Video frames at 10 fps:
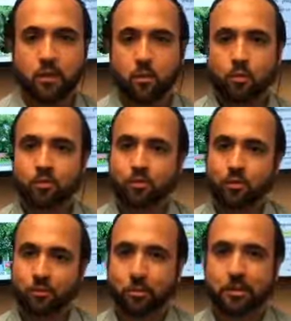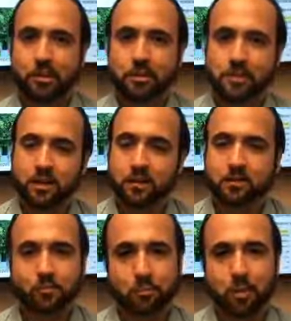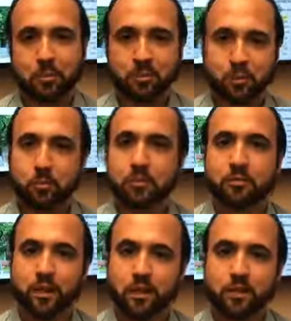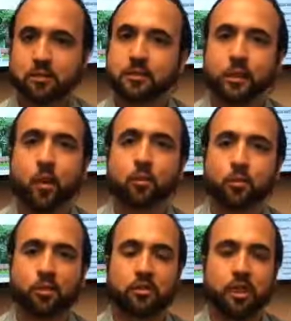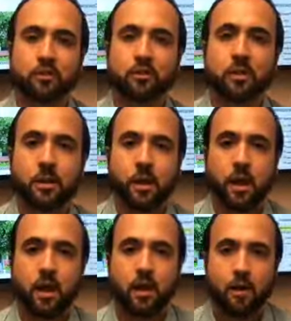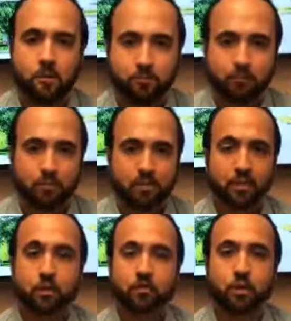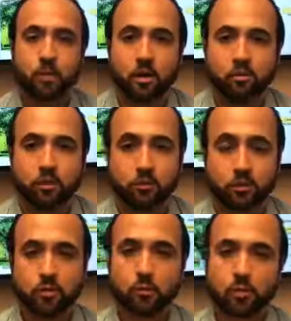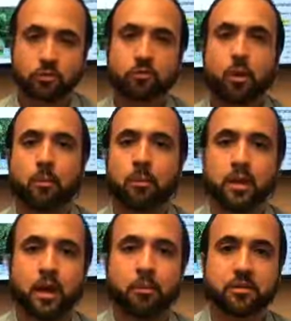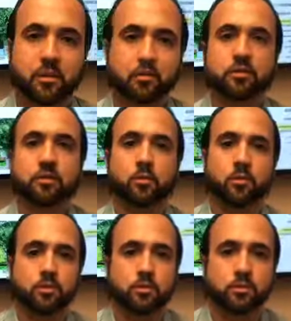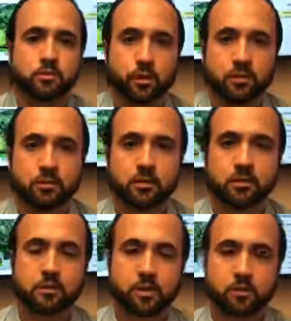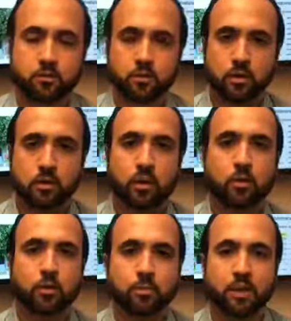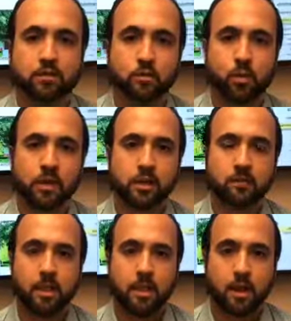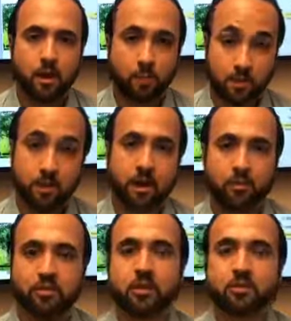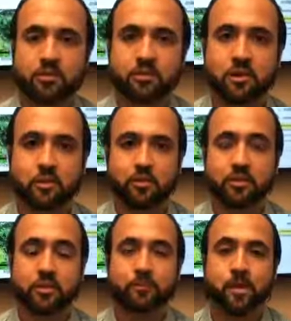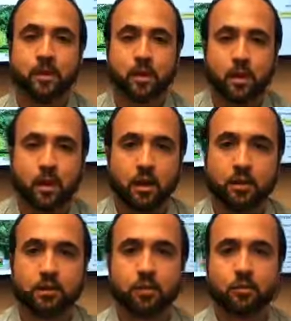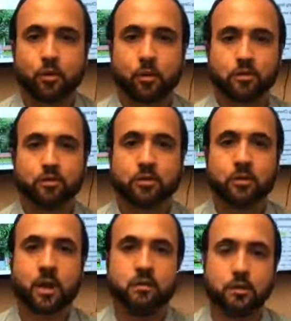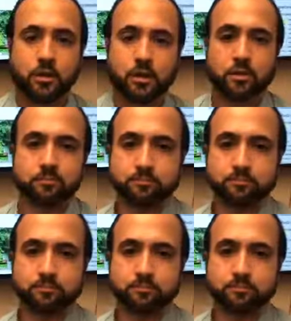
which if you can pay the county less and just pay me a little bit of that less, it always works out. Um, thank you very much. And if you do have questions, drop them in the comment sections. We will try to, to get you a, a response in writing um, in the comment sections, obviously. Uh, thank you very much and have a great day.